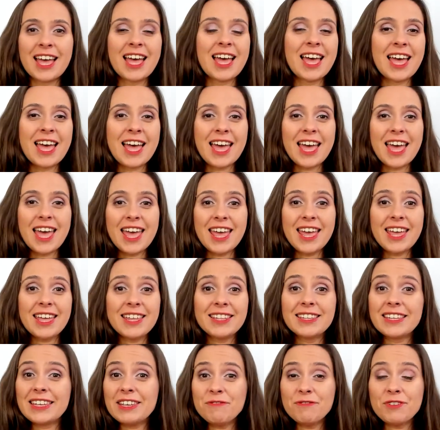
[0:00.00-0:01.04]
And
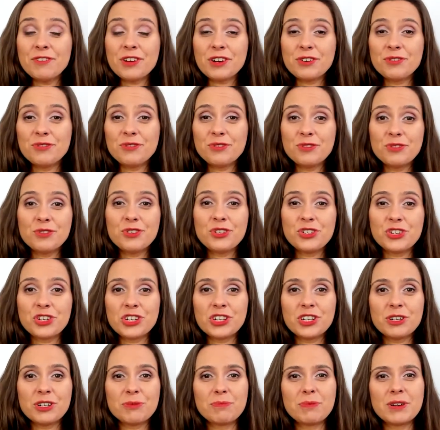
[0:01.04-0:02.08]
if you are new to this channel,
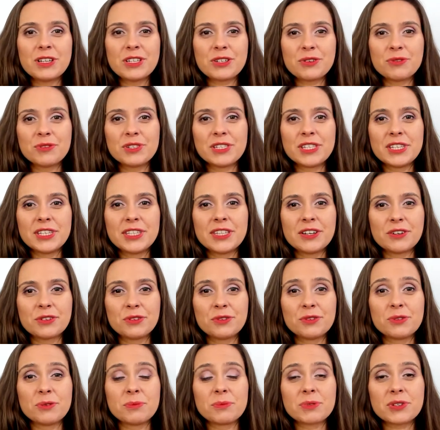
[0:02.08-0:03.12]
please consider to
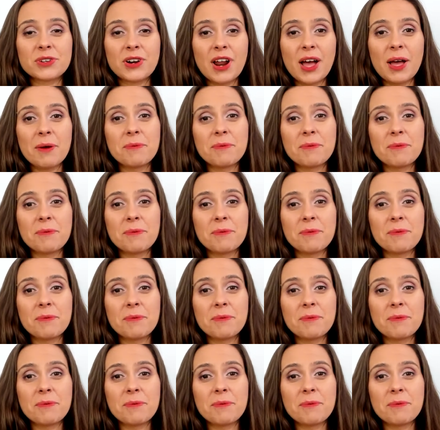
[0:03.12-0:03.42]
subscribe,